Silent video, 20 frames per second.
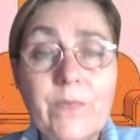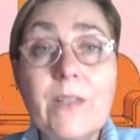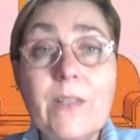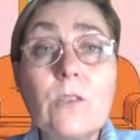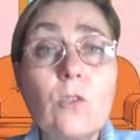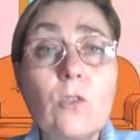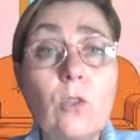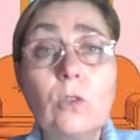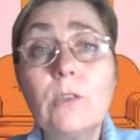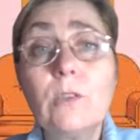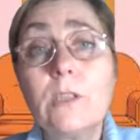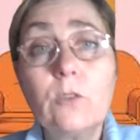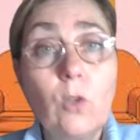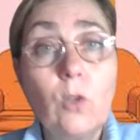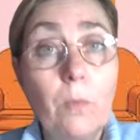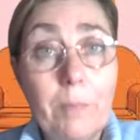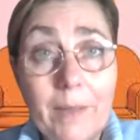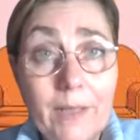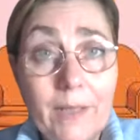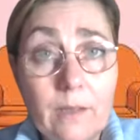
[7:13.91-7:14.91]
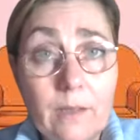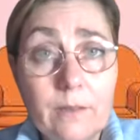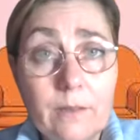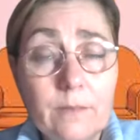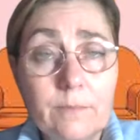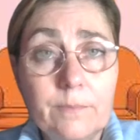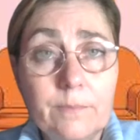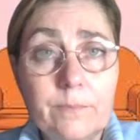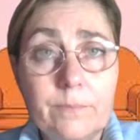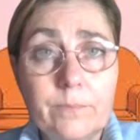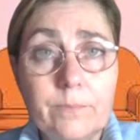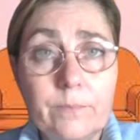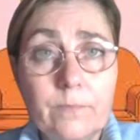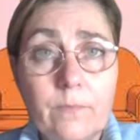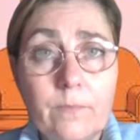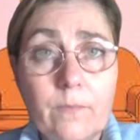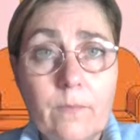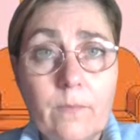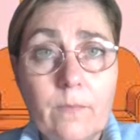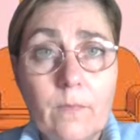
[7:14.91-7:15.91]
That's not the topic.
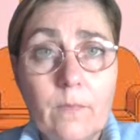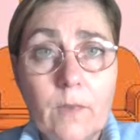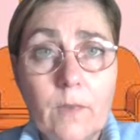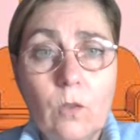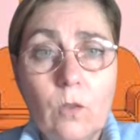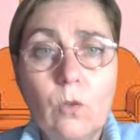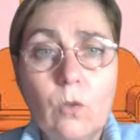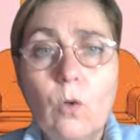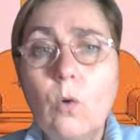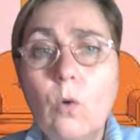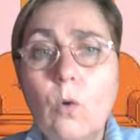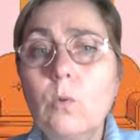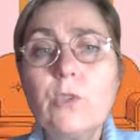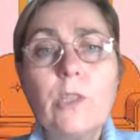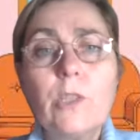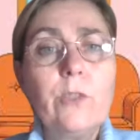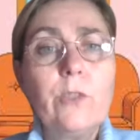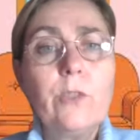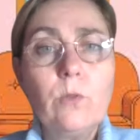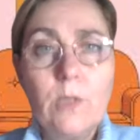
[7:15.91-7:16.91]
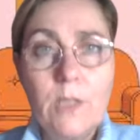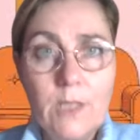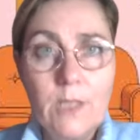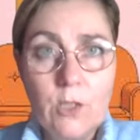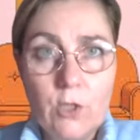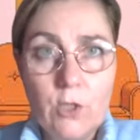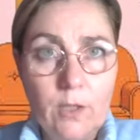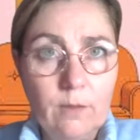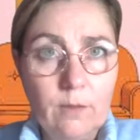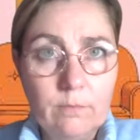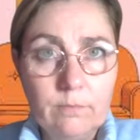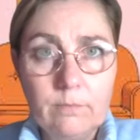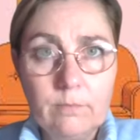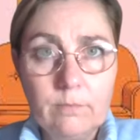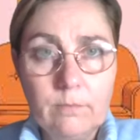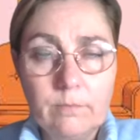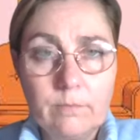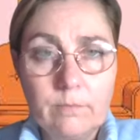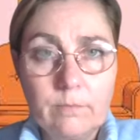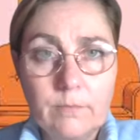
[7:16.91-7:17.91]
Or what are you teaching?
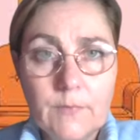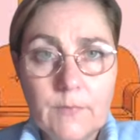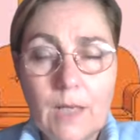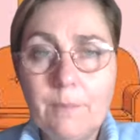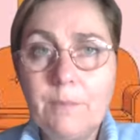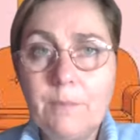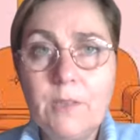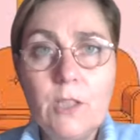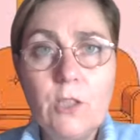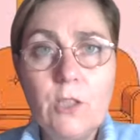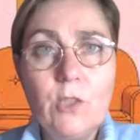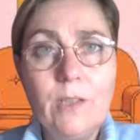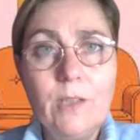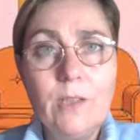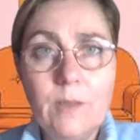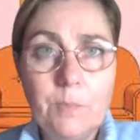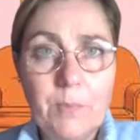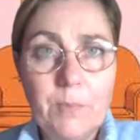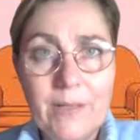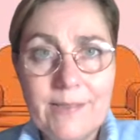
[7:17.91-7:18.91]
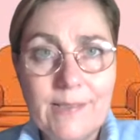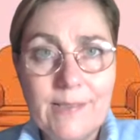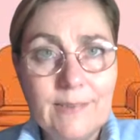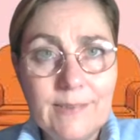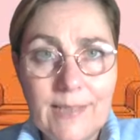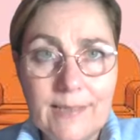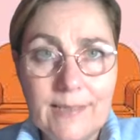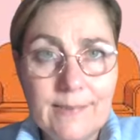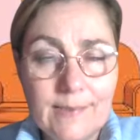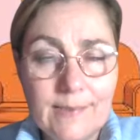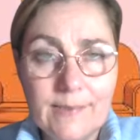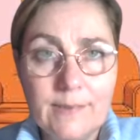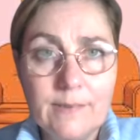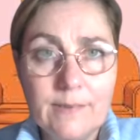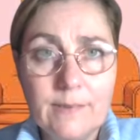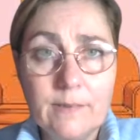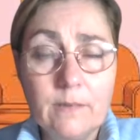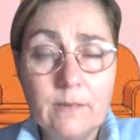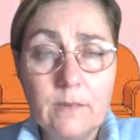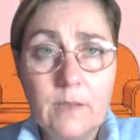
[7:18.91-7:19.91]
I'm teaching the present
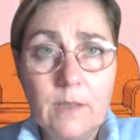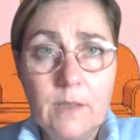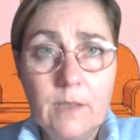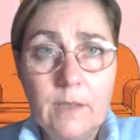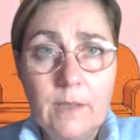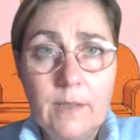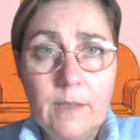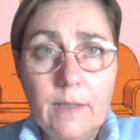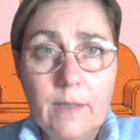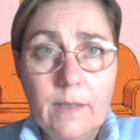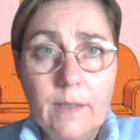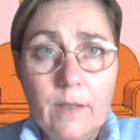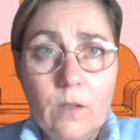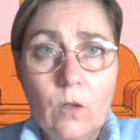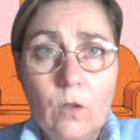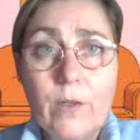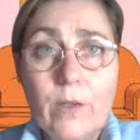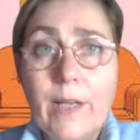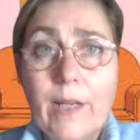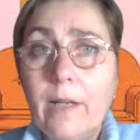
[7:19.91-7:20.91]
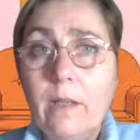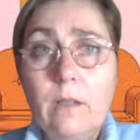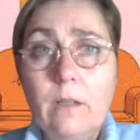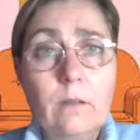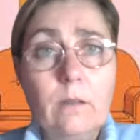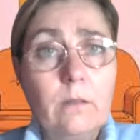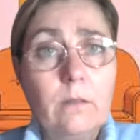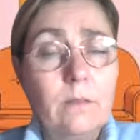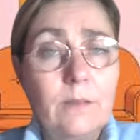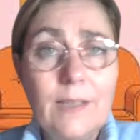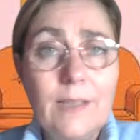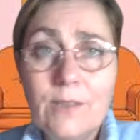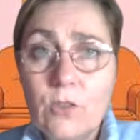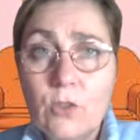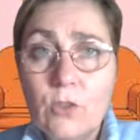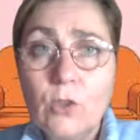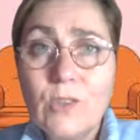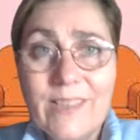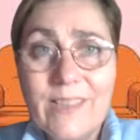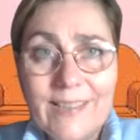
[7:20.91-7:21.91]
tenses. Okay,
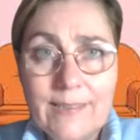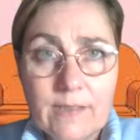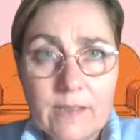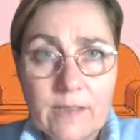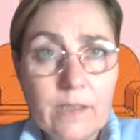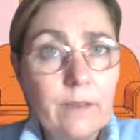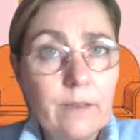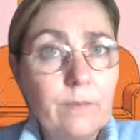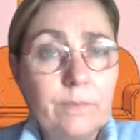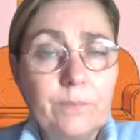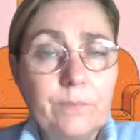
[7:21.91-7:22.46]
that's not it.